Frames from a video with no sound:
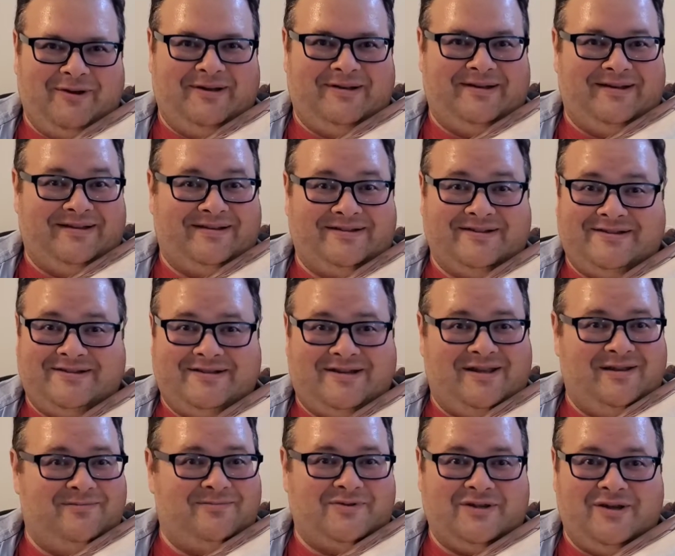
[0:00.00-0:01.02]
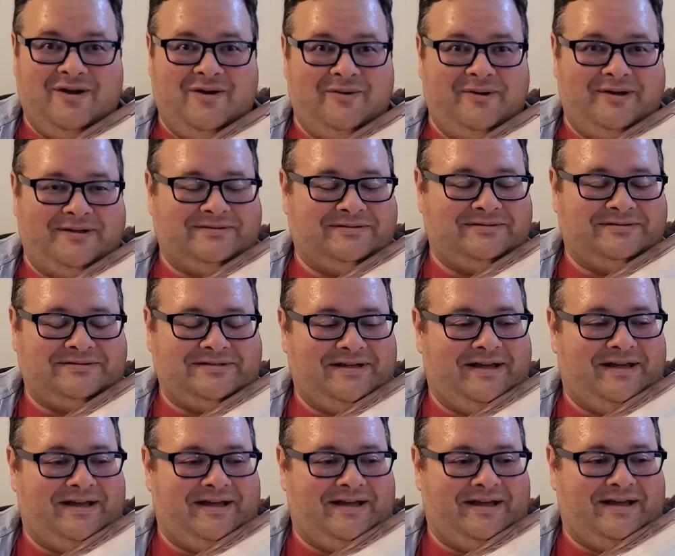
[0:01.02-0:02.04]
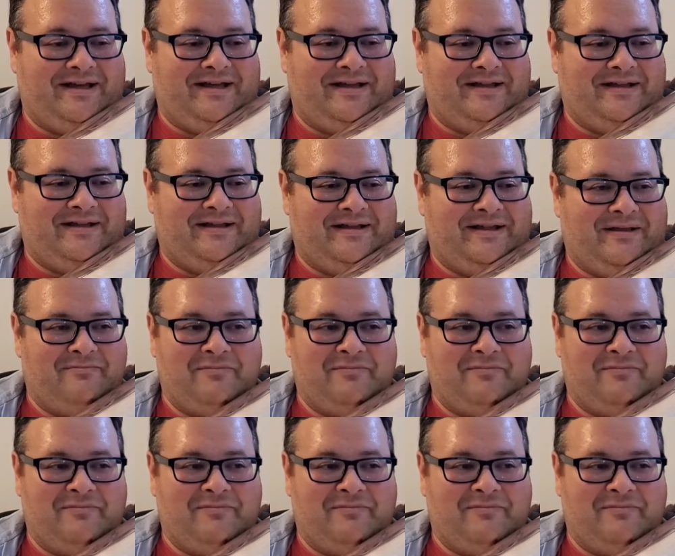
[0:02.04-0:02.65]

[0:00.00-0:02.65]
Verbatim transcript: It just keeps going. Uh,